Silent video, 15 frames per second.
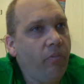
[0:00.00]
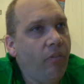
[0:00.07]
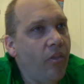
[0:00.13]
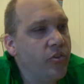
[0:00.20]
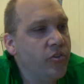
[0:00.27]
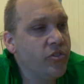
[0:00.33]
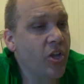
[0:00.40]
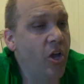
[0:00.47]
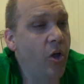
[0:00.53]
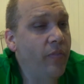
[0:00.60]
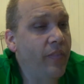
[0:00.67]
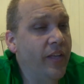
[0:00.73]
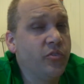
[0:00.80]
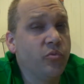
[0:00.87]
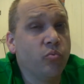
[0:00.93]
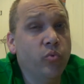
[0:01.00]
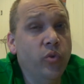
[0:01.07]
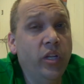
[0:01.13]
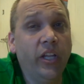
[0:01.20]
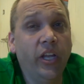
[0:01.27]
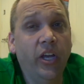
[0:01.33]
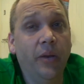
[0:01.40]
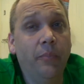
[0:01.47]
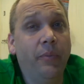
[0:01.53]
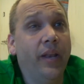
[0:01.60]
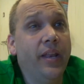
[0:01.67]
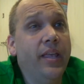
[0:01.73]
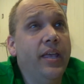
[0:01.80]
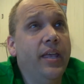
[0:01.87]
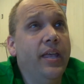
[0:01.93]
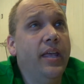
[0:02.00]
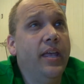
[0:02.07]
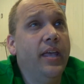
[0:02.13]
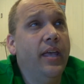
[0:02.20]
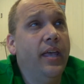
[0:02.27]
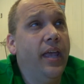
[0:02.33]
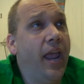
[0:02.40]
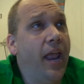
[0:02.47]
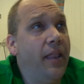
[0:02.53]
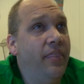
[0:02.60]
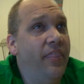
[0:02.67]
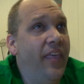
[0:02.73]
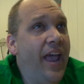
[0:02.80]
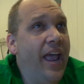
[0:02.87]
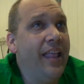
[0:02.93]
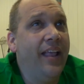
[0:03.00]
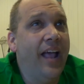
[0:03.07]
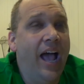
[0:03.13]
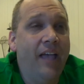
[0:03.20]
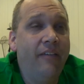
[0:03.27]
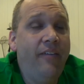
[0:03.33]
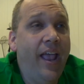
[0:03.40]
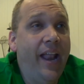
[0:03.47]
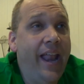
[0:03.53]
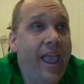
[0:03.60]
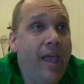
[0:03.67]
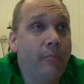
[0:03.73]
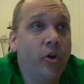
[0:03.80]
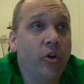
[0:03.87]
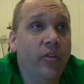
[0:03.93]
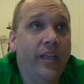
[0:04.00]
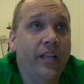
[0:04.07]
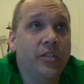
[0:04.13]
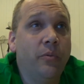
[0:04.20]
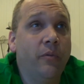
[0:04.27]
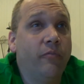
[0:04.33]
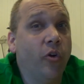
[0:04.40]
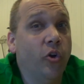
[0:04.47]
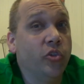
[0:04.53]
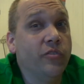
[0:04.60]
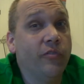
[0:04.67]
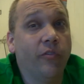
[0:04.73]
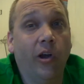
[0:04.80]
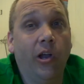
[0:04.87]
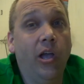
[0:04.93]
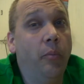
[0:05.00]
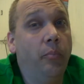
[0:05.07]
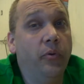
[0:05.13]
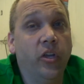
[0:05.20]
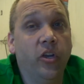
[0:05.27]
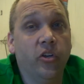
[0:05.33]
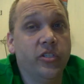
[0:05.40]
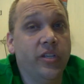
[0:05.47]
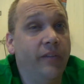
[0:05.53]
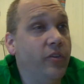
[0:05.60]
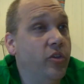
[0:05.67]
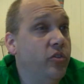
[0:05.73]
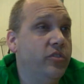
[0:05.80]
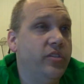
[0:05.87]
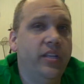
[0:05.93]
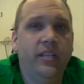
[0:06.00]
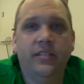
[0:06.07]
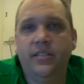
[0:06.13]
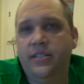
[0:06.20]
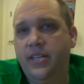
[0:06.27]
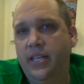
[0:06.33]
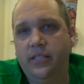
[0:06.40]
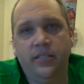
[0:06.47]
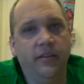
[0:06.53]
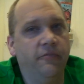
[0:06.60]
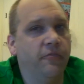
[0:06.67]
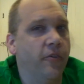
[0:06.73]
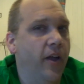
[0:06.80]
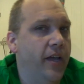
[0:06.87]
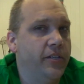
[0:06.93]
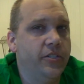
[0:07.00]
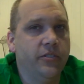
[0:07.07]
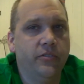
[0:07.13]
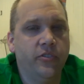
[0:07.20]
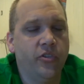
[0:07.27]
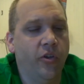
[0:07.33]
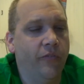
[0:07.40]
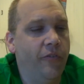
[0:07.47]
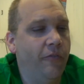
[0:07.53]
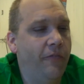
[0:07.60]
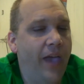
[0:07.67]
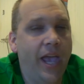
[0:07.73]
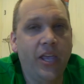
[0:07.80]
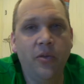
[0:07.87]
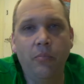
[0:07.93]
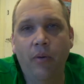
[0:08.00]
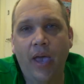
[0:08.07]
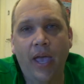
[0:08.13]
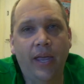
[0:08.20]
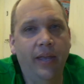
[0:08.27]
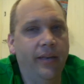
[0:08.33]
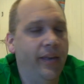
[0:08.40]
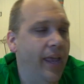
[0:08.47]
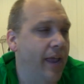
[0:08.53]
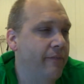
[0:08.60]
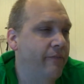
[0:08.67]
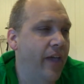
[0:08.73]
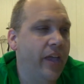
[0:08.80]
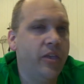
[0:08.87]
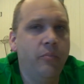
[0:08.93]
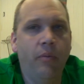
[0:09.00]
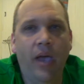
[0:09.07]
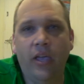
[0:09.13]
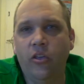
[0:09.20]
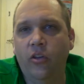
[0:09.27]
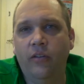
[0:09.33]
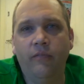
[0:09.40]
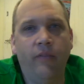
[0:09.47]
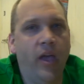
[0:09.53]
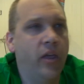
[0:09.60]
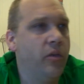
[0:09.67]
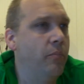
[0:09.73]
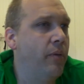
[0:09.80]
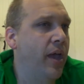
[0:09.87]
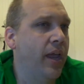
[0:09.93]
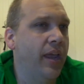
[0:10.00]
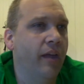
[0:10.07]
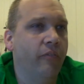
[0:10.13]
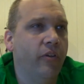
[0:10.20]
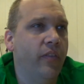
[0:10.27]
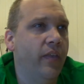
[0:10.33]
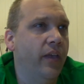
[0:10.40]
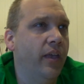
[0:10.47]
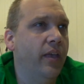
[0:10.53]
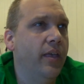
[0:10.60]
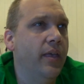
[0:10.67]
So that's really good, but that I've had hamburger that's been frozen for a couple of years I've used, it's tasted fresh. So if you vacuum pack it, in vacuum pack you can vacuum pack everything.